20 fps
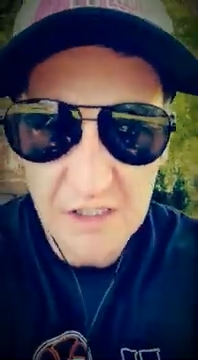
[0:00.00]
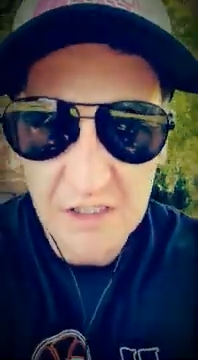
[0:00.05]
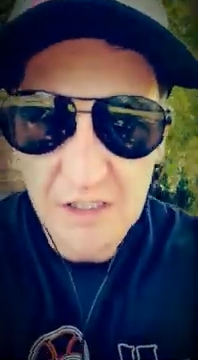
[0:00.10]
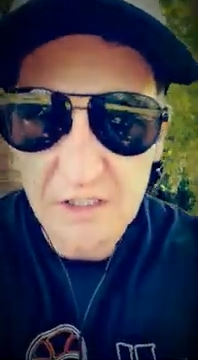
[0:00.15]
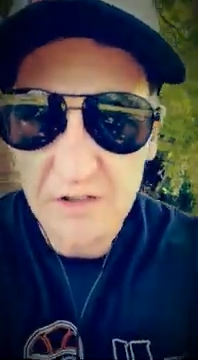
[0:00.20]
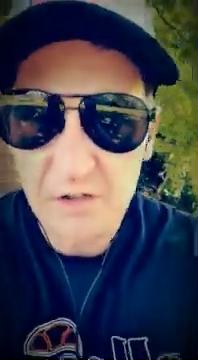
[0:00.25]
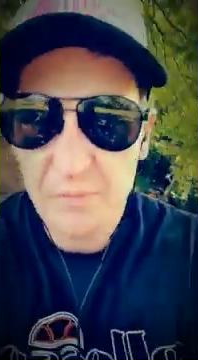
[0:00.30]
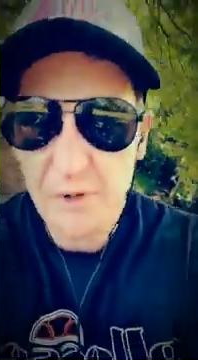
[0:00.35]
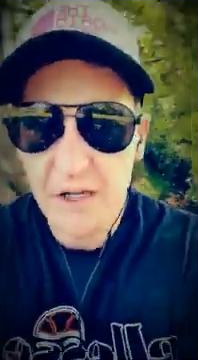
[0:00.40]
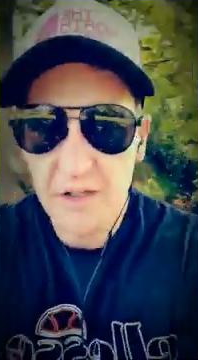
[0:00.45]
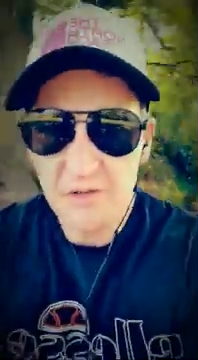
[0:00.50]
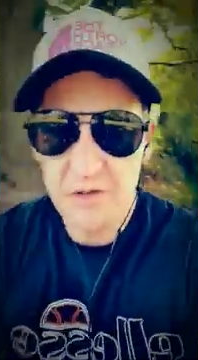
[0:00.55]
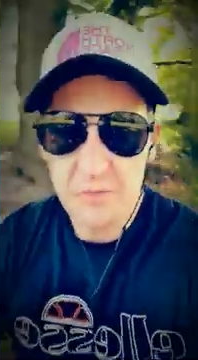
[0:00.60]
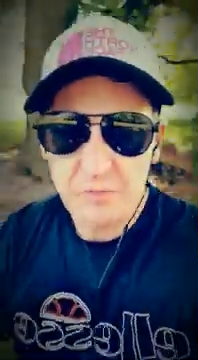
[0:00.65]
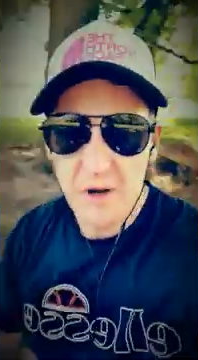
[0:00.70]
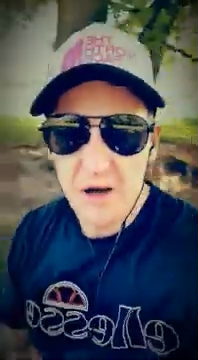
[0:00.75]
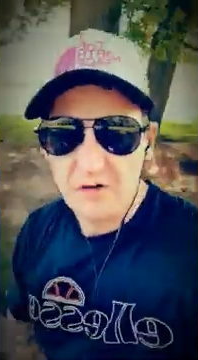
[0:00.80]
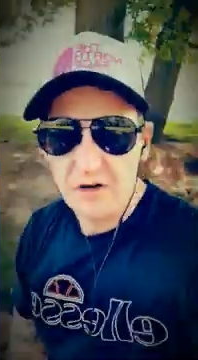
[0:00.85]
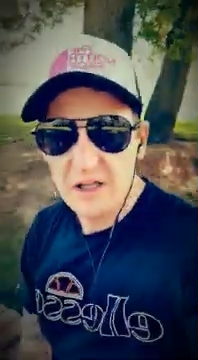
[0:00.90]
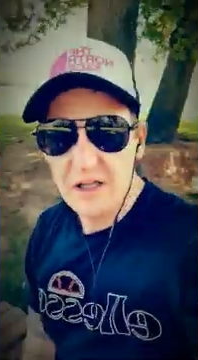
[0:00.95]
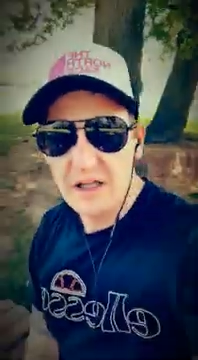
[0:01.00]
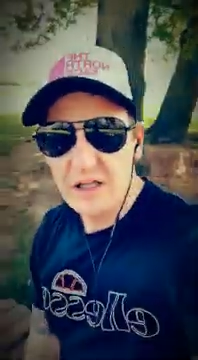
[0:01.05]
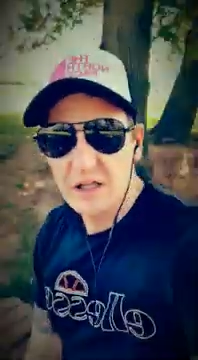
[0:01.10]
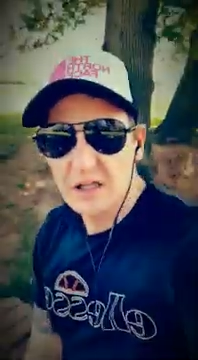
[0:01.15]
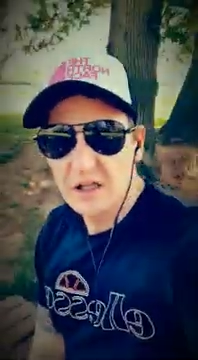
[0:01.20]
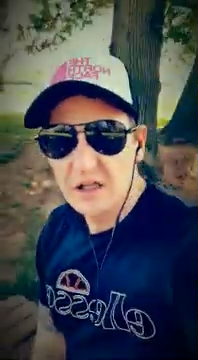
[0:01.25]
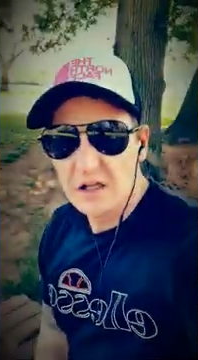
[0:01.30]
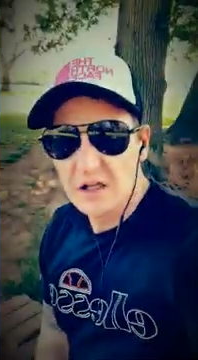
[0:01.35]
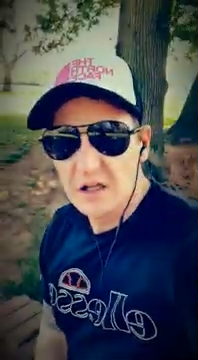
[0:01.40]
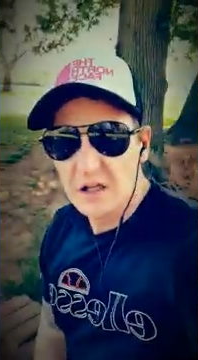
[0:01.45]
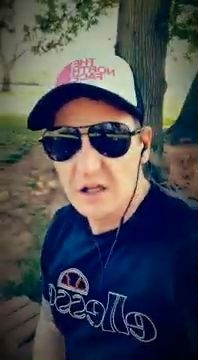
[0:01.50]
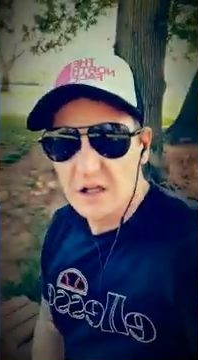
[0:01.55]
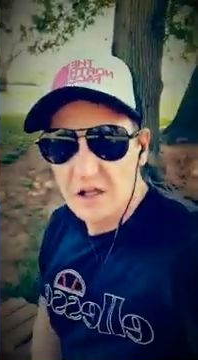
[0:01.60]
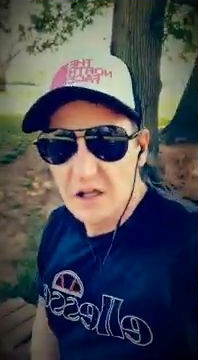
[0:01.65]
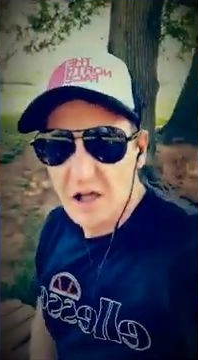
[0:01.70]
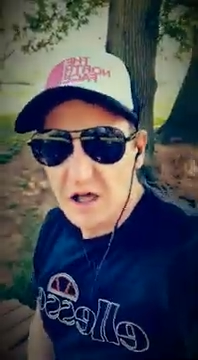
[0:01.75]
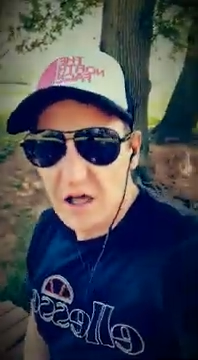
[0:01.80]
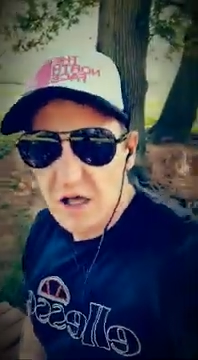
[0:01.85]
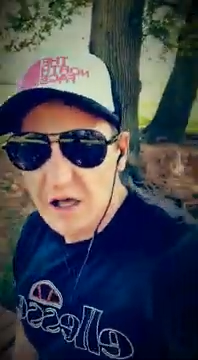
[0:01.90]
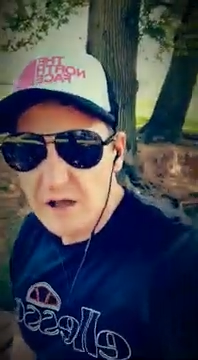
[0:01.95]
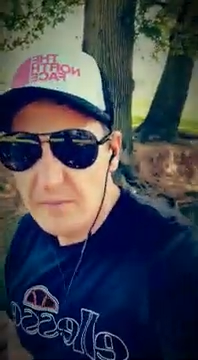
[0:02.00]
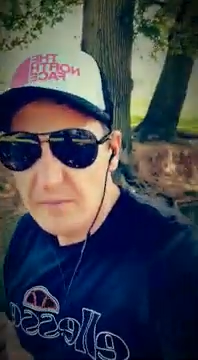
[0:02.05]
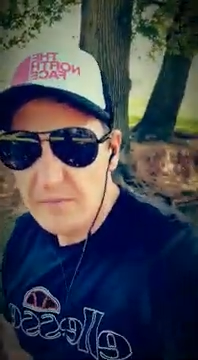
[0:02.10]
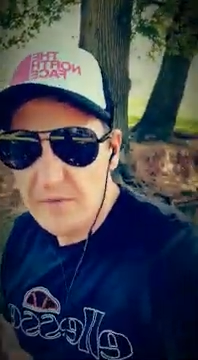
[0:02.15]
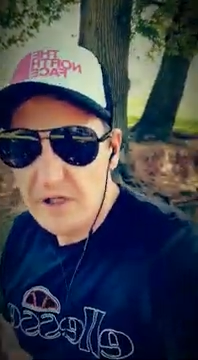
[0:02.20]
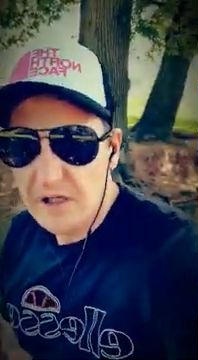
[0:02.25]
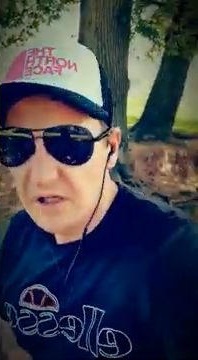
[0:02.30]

is about to marry a